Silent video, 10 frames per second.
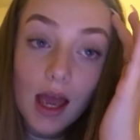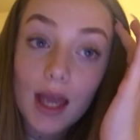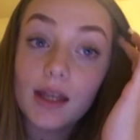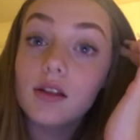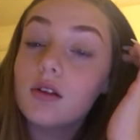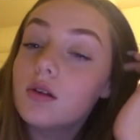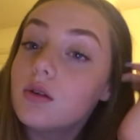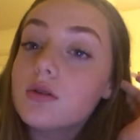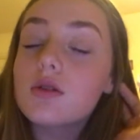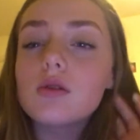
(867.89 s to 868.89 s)
And
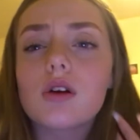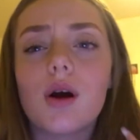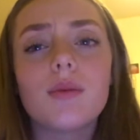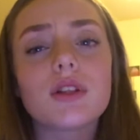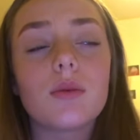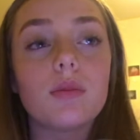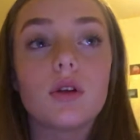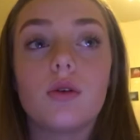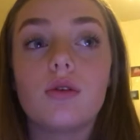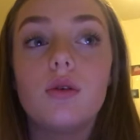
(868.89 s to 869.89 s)
also comment down
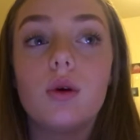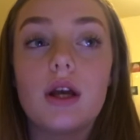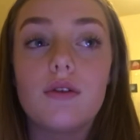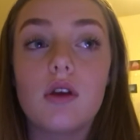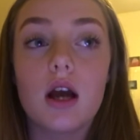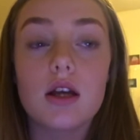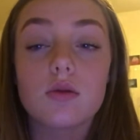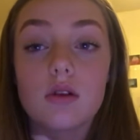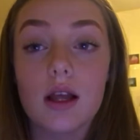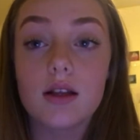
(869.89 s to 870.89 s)
below if you guys
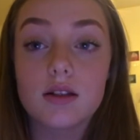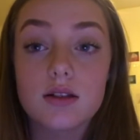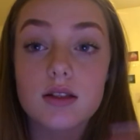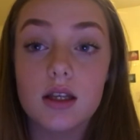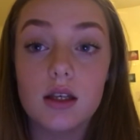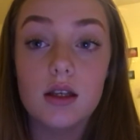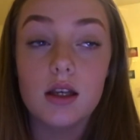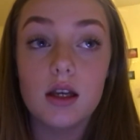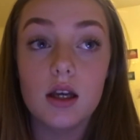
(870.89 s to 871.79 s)
would like to see